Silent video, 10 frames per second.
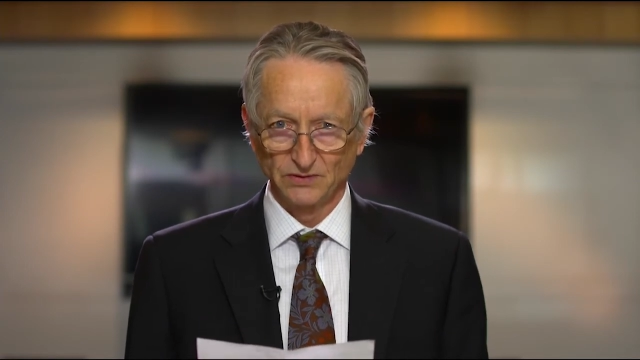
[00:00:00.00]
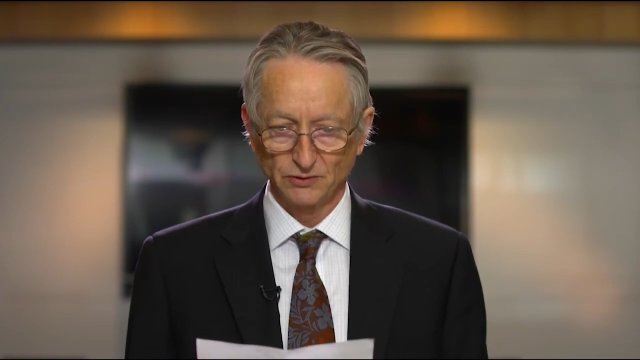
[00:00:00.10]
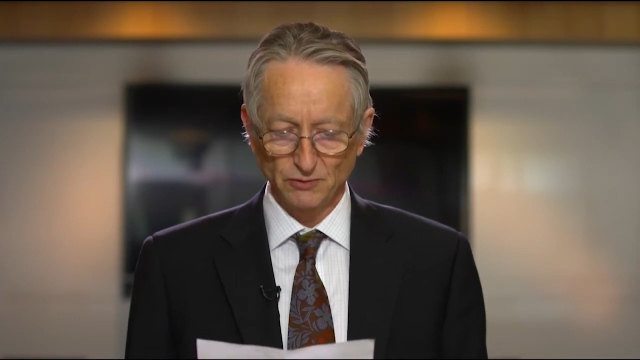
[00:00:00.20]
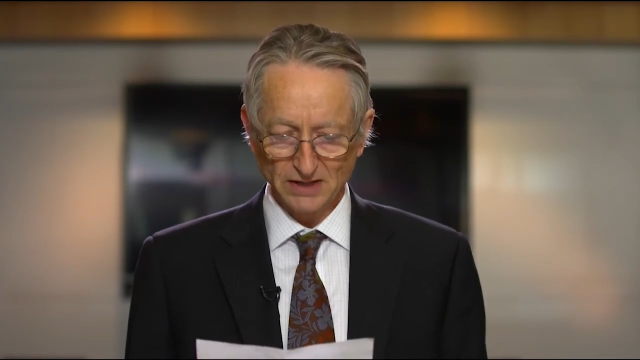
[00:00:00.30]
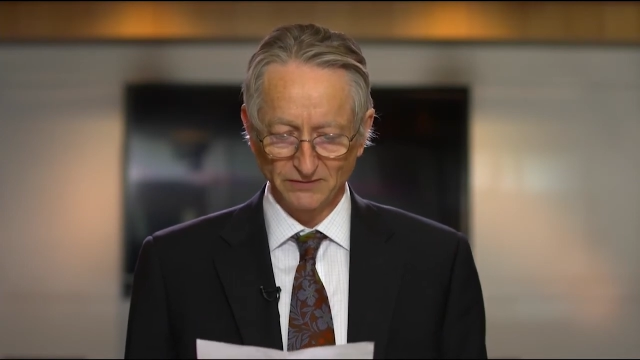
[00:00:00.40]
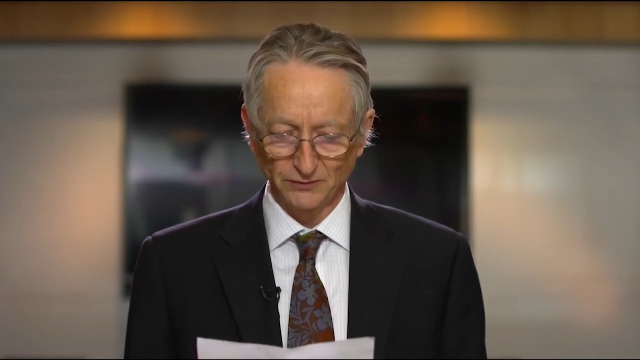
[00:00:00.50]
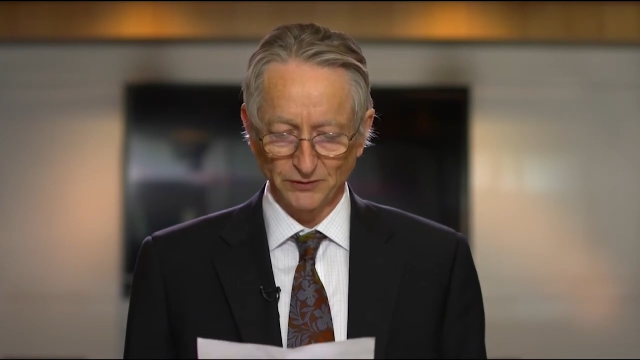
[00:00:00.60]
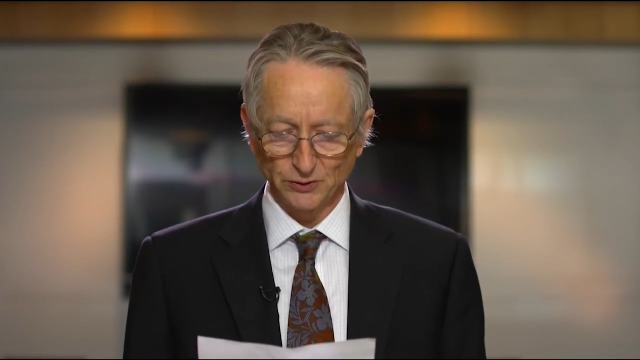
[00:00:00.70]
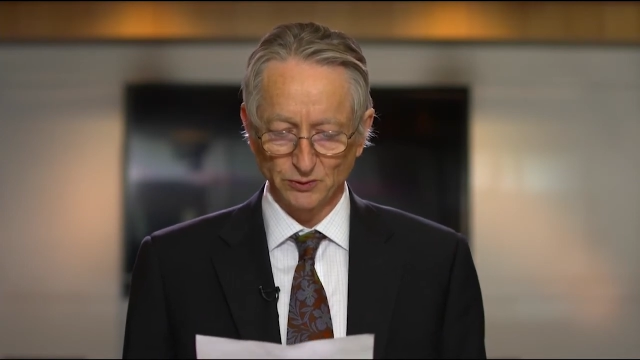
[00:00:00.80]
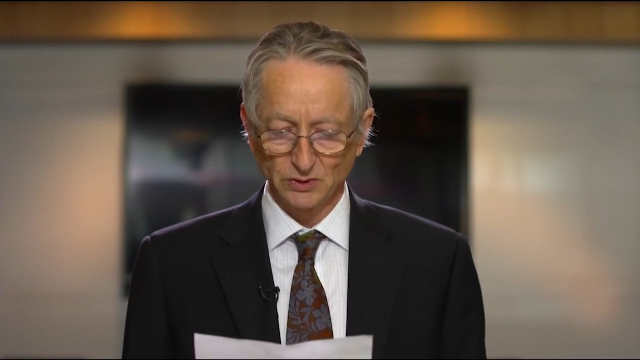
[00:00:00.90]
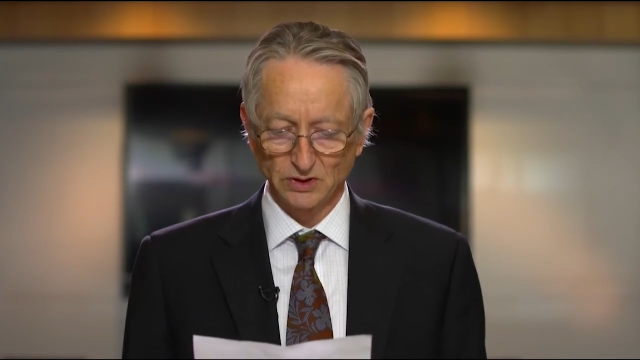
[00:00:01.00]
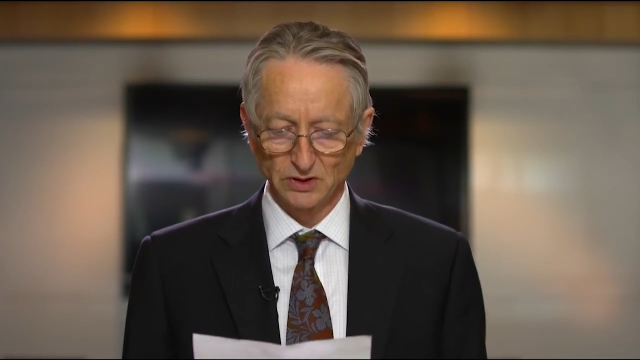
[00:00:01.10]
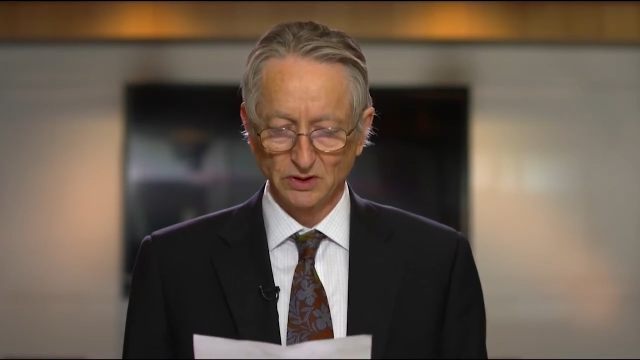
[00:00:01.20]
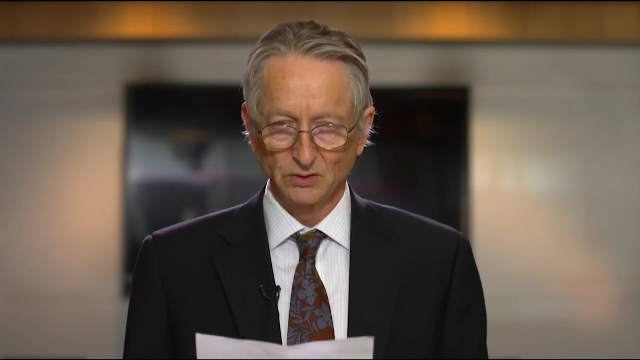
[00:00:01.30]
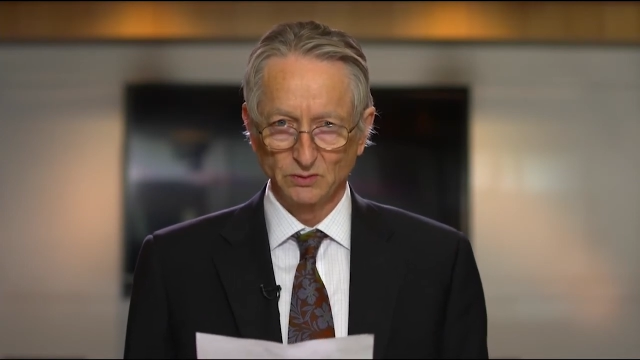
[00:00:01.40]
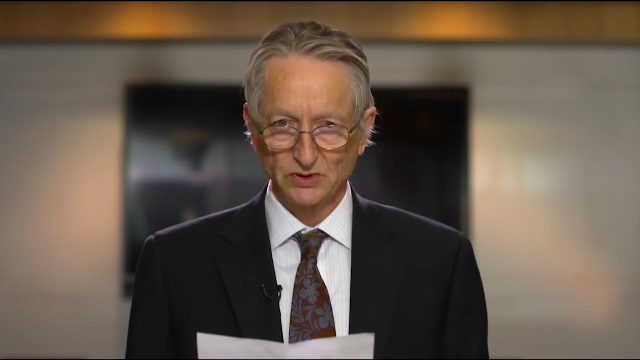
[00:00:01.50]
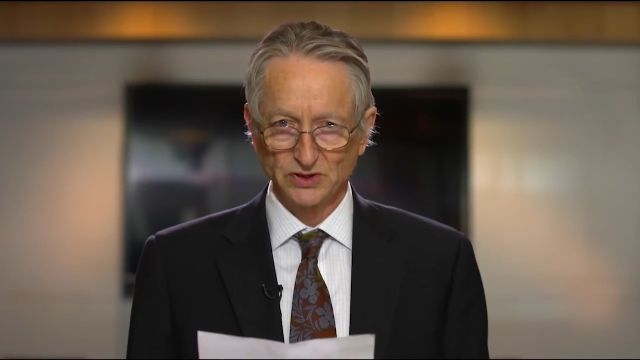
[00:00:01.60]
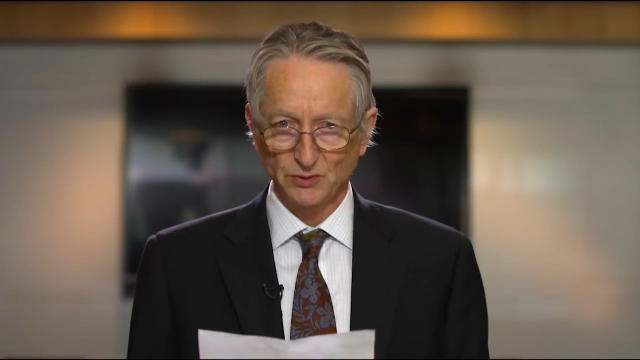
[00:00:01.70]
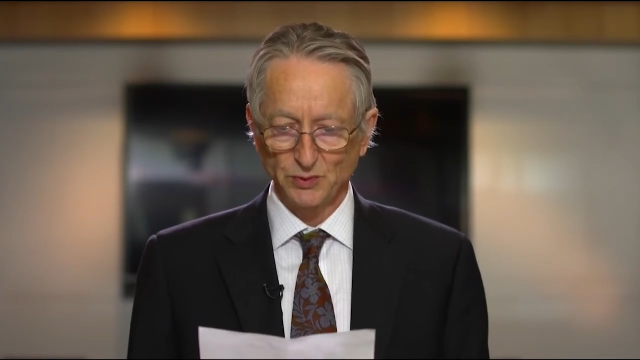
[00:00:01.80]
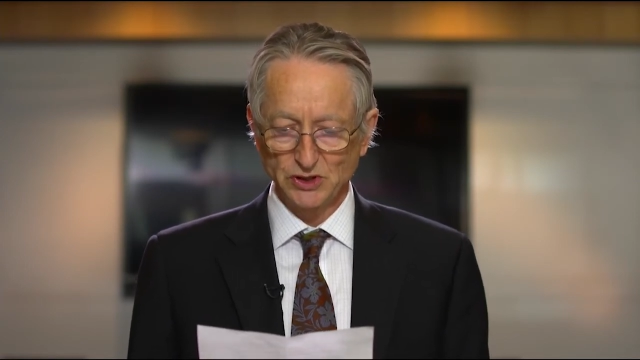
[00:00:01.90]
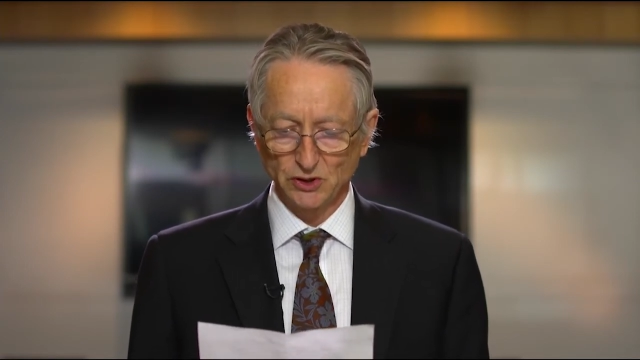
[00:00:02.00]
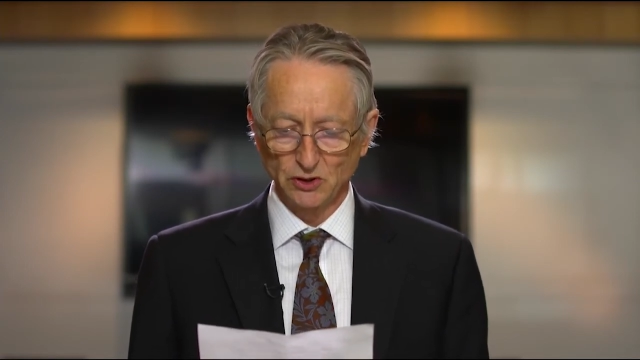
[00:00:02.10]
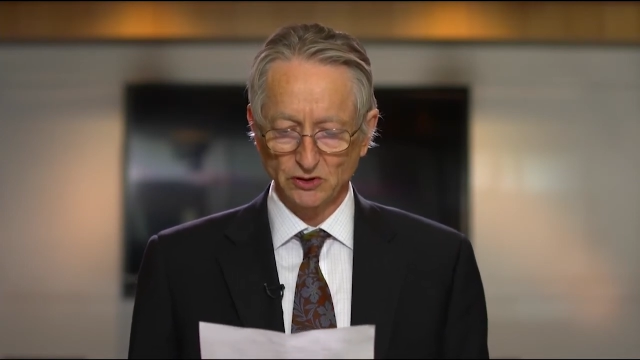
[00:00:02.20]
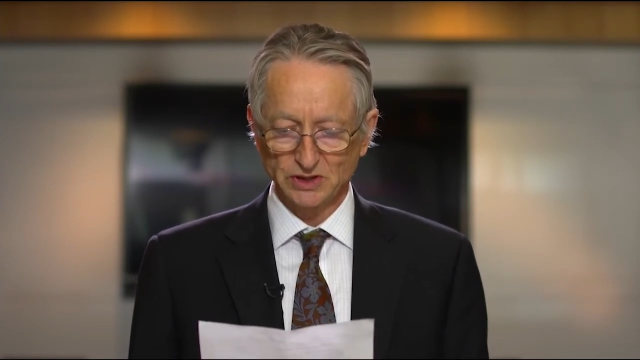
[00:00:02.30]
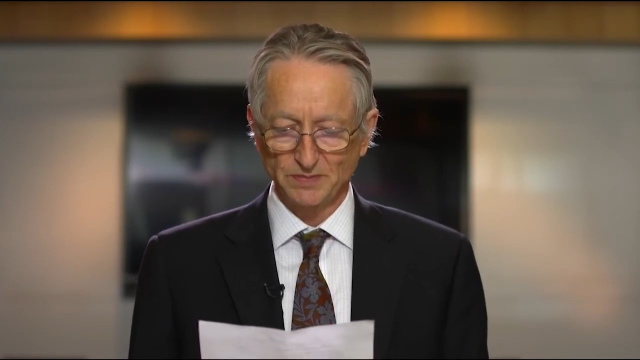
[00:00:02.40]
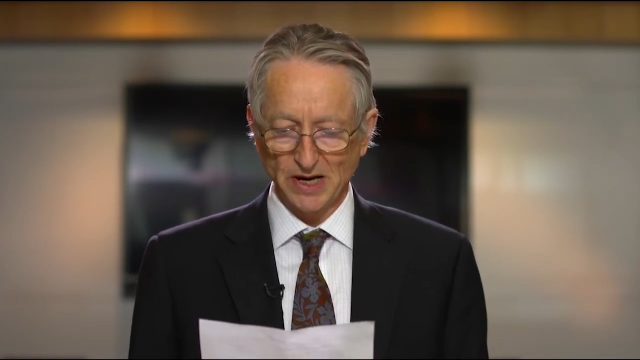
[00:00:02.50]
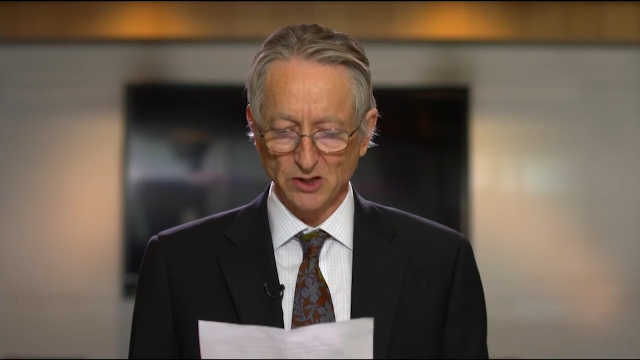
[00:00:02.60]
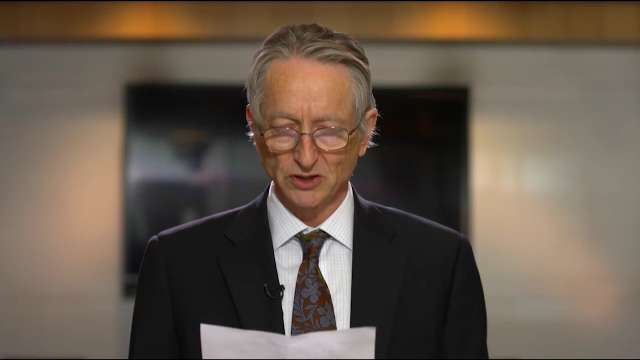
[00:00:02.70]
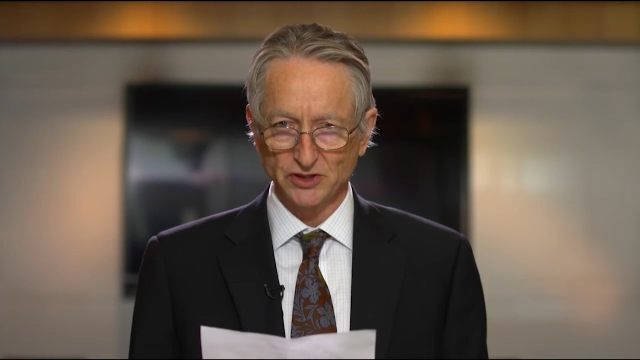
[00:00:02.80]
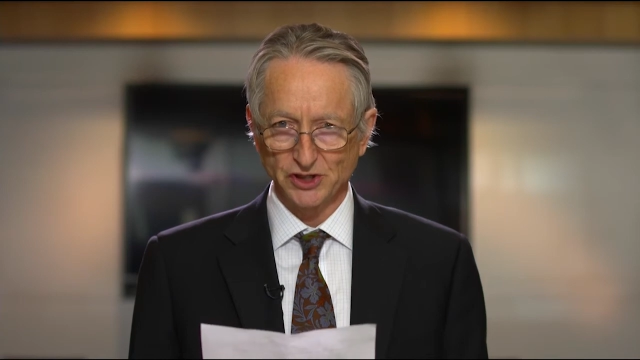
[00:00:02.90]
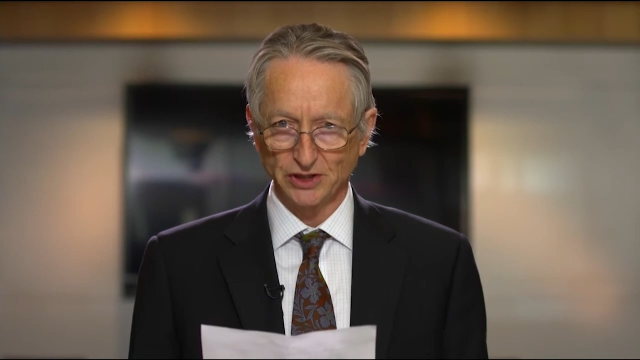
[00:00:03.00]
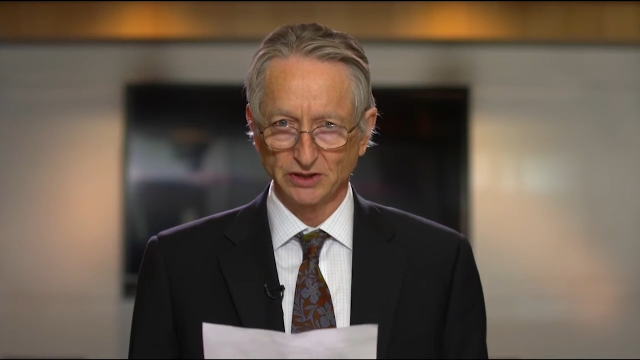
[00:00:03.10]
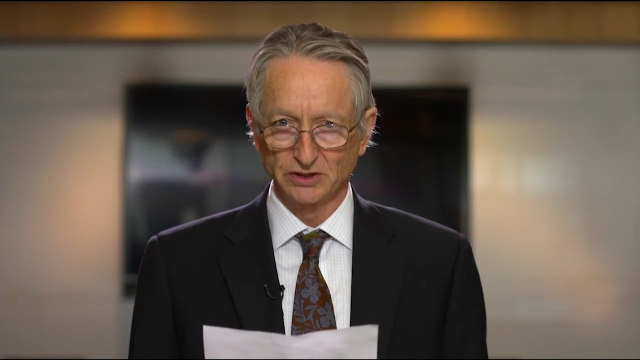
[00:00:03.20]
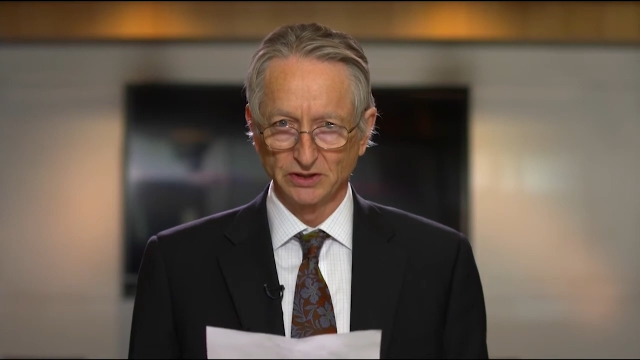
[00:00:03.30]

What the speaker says: The rival view was that we should look to biology